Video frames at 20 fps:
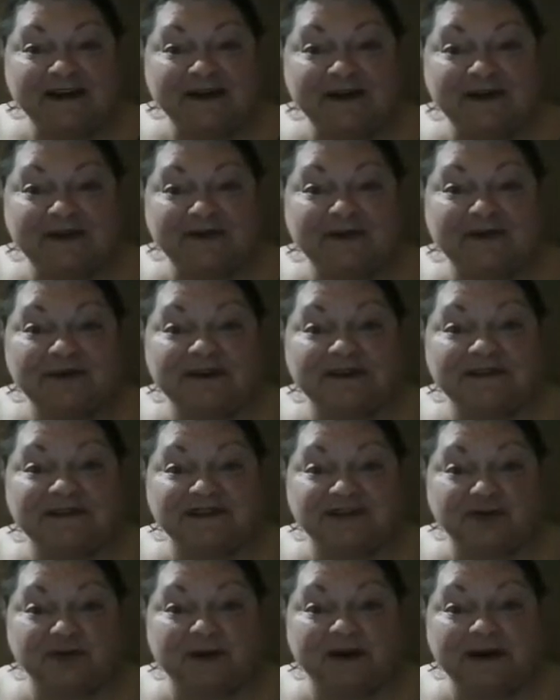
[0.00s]
who is
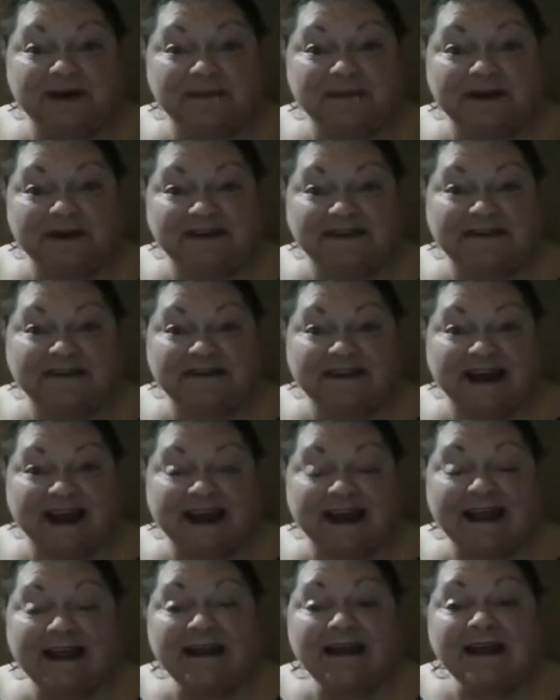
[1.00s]
joining me
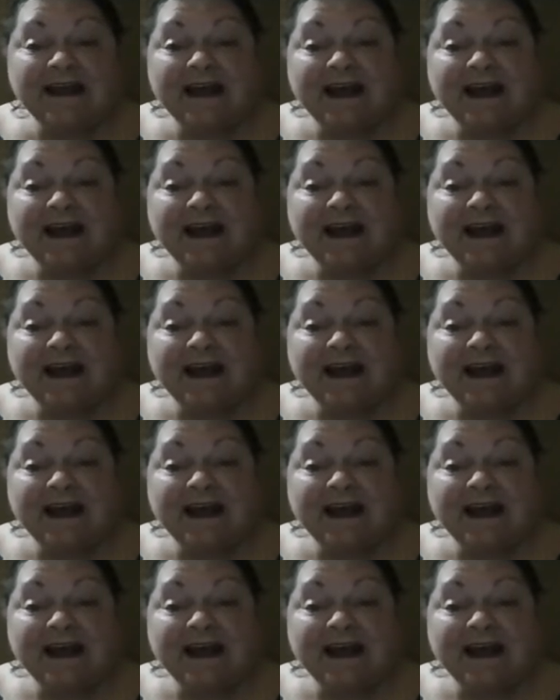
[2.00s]
today.